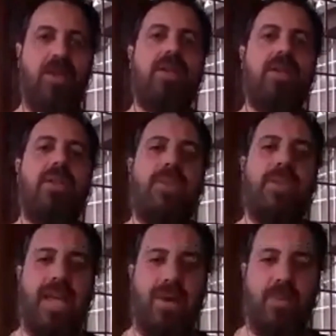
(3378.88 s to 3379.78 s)
the
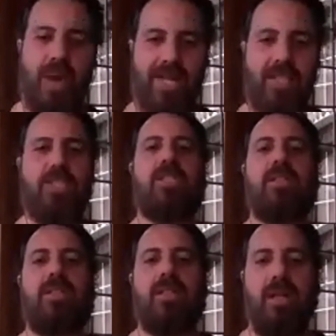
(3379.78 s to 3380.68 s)
direction
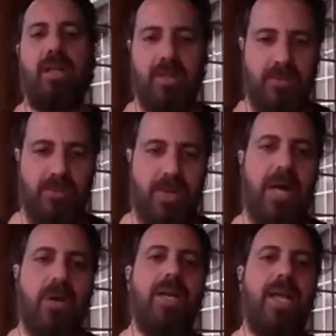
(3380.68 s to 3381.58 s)
of our
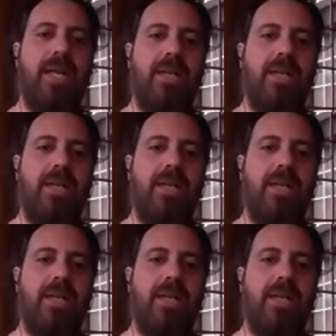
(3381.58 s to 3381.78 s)
life.